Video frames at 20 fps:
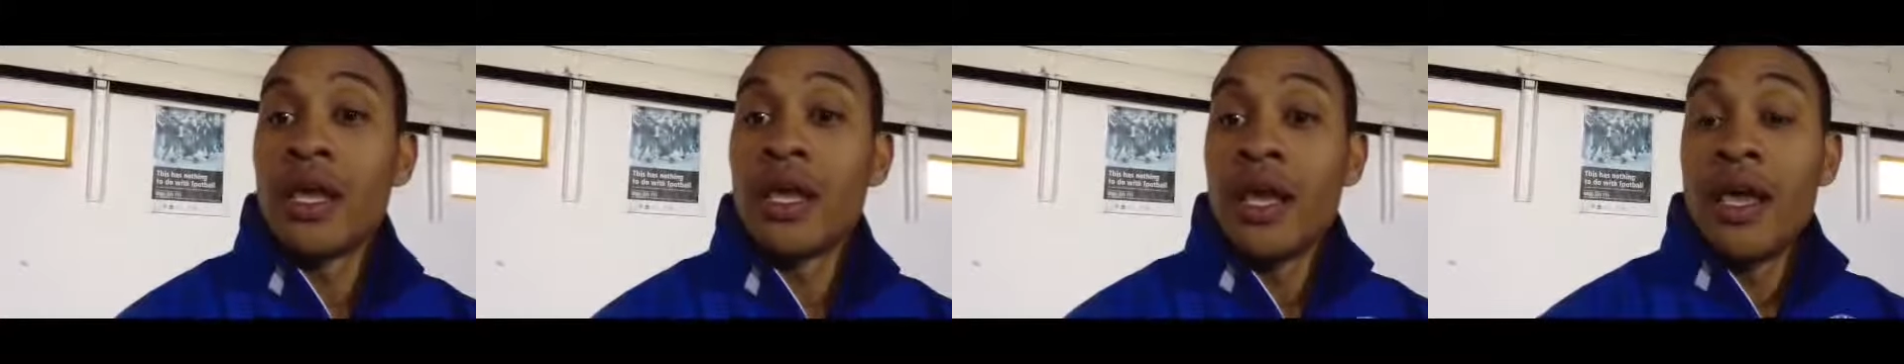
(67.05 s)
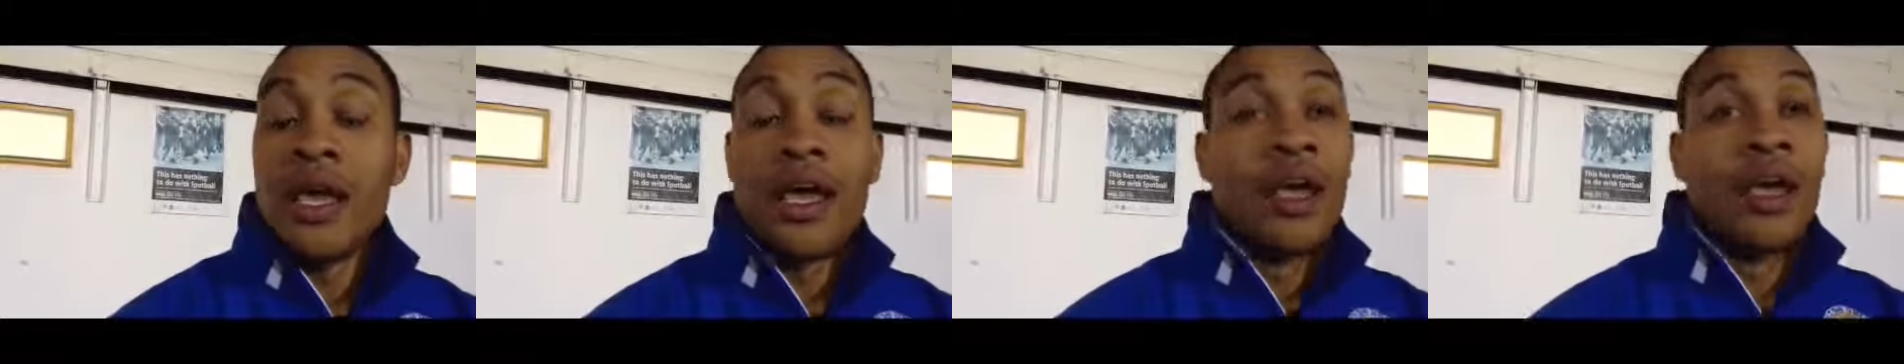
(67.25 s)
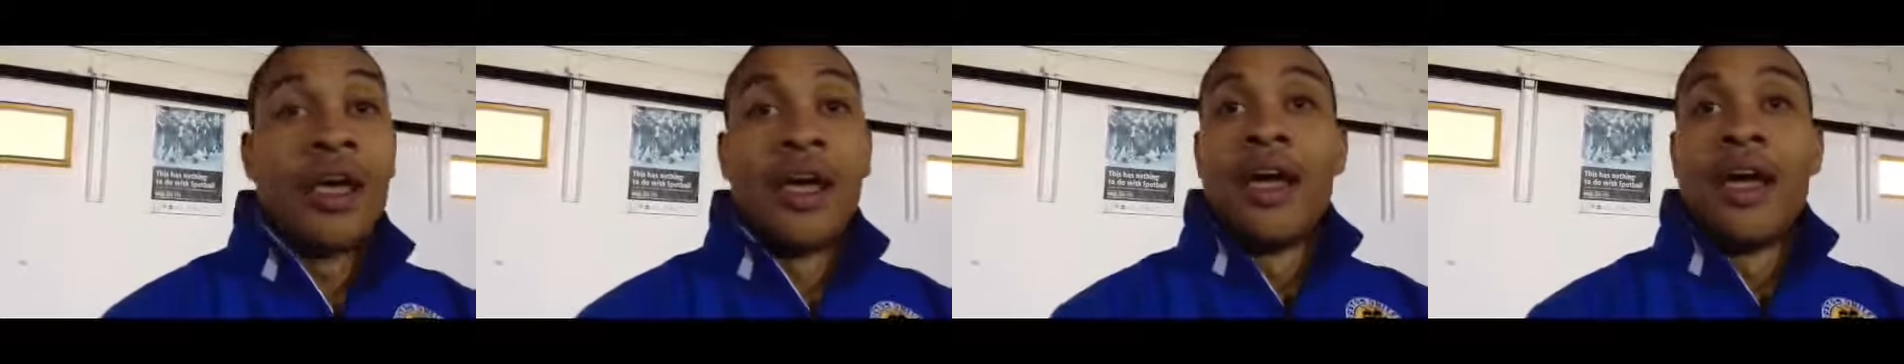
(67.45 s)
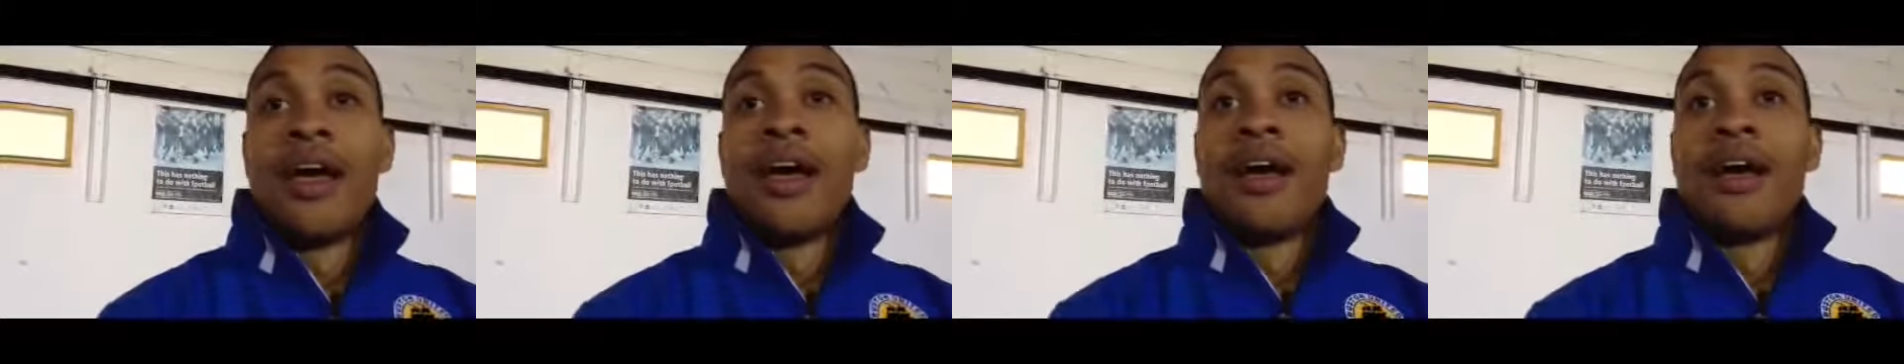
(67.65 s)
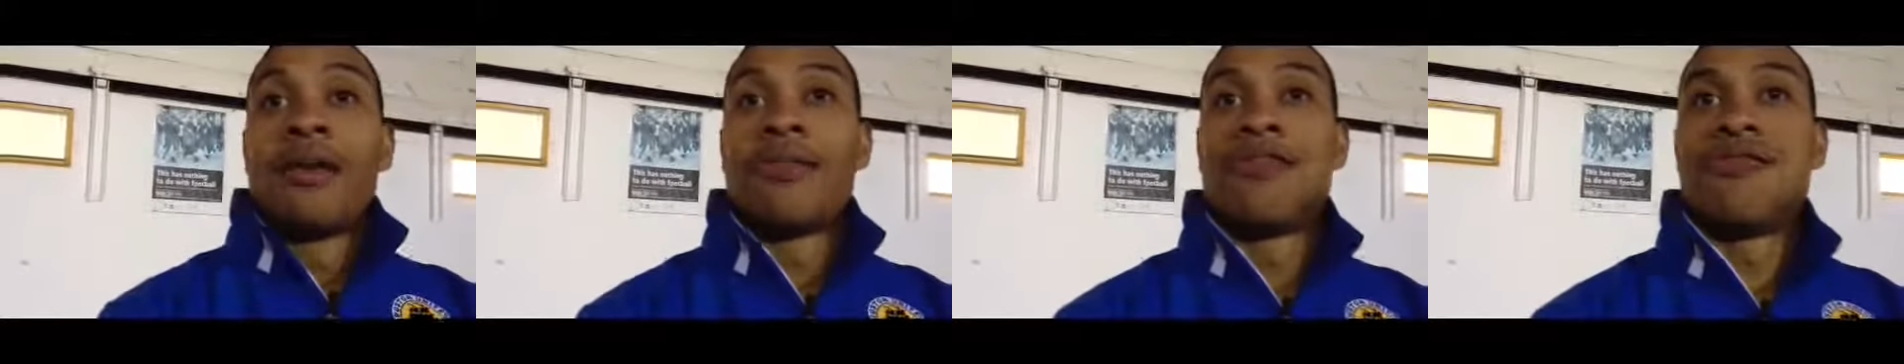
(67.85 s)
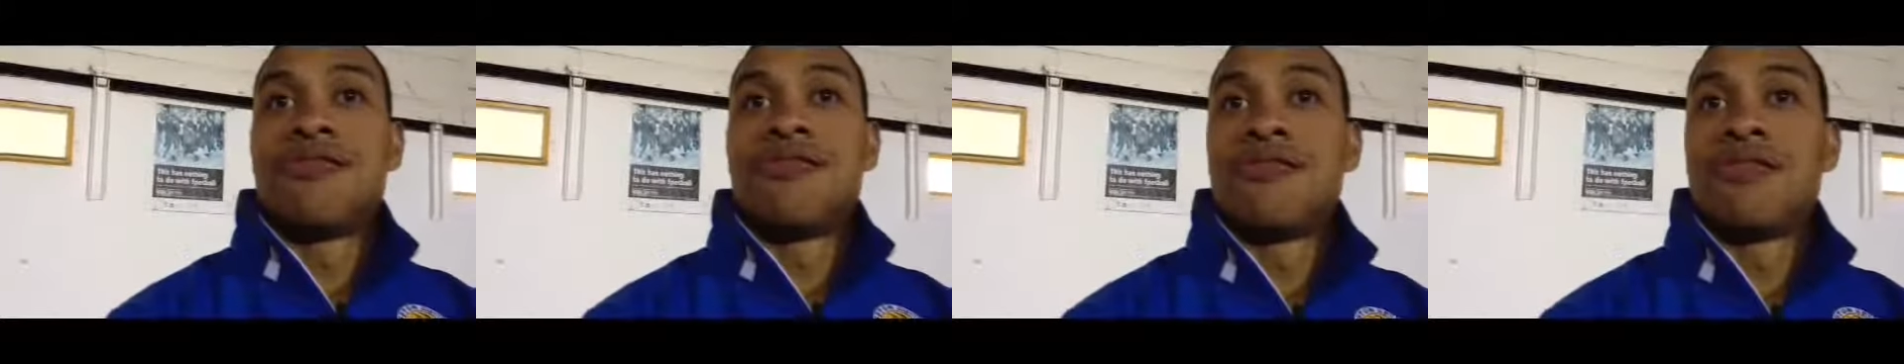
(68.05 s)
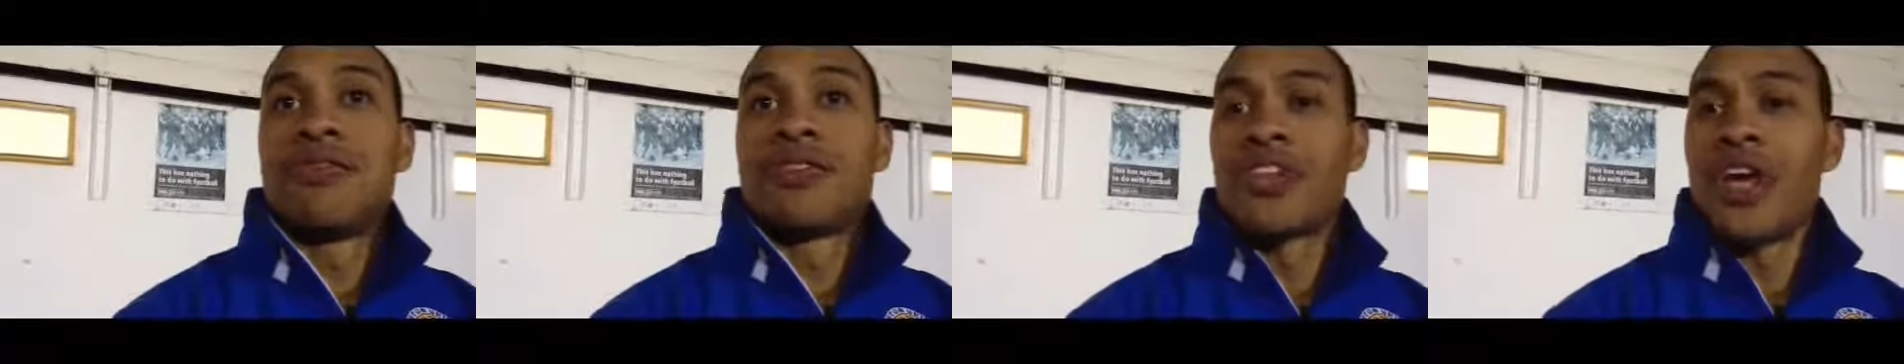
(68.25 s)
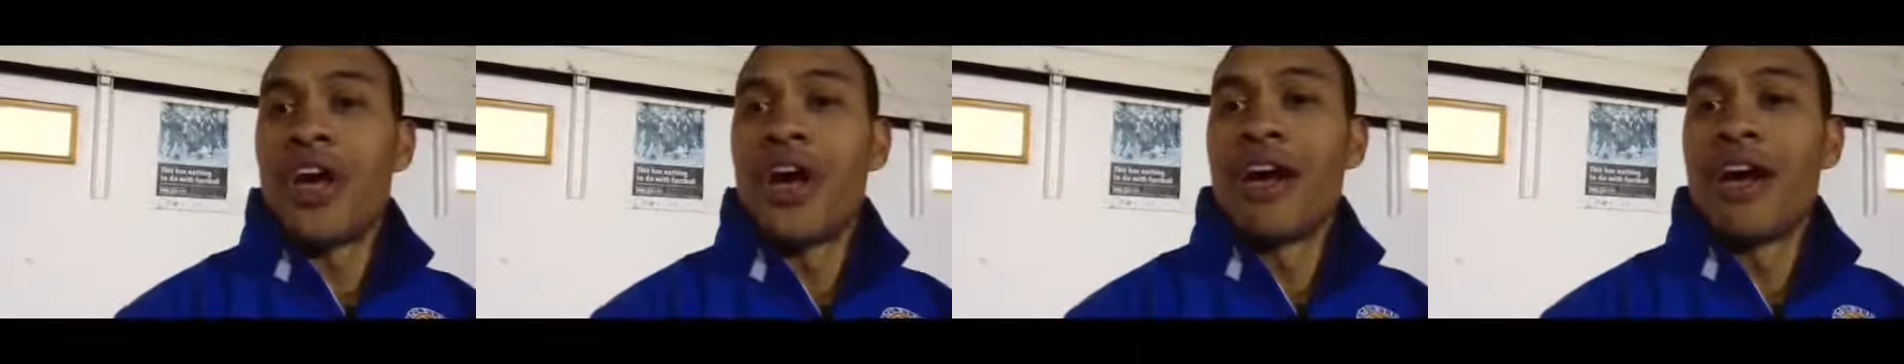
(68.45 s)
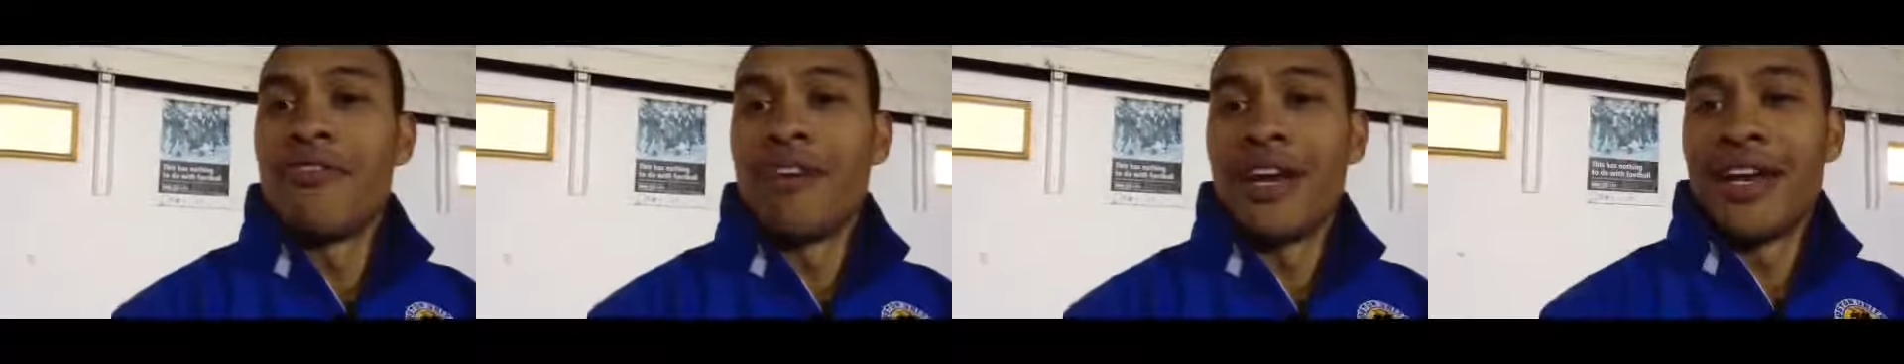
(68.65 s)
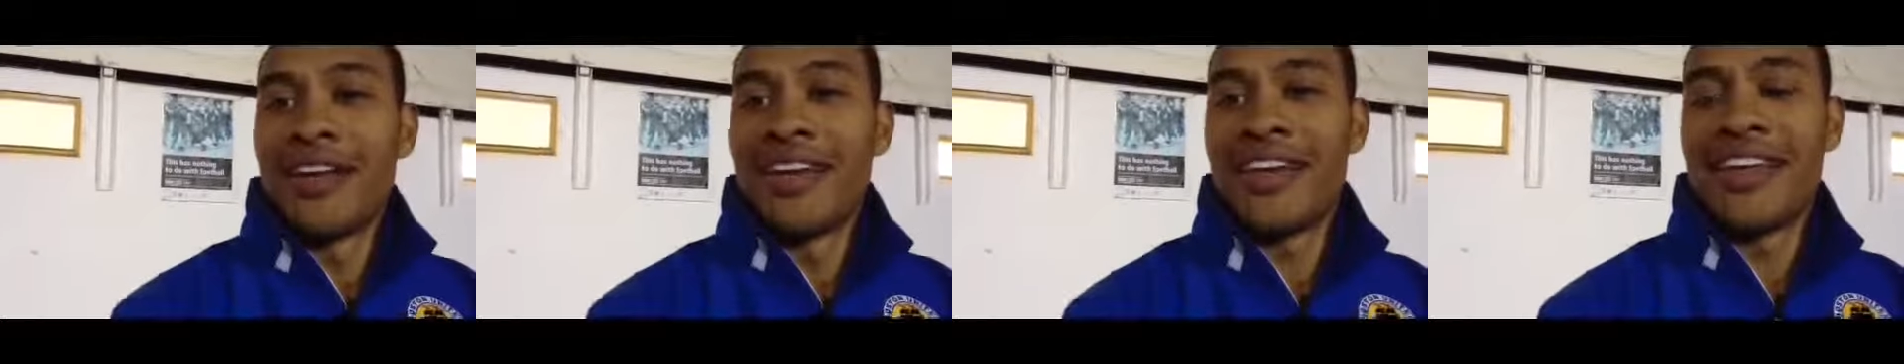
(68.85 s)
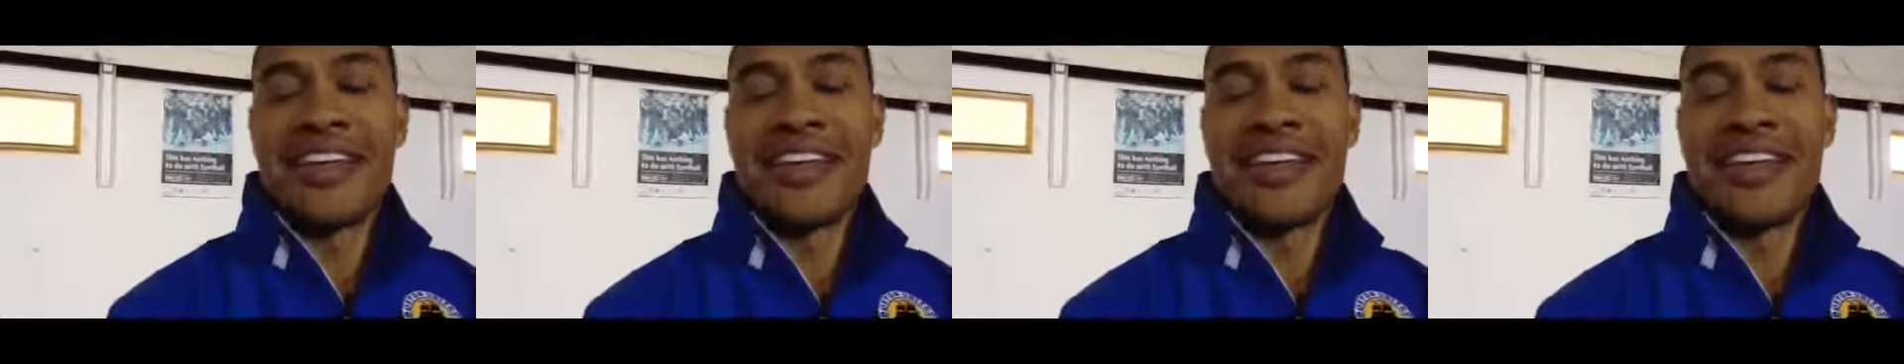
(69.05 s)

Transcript: five minutes or whatever it was? Tiring.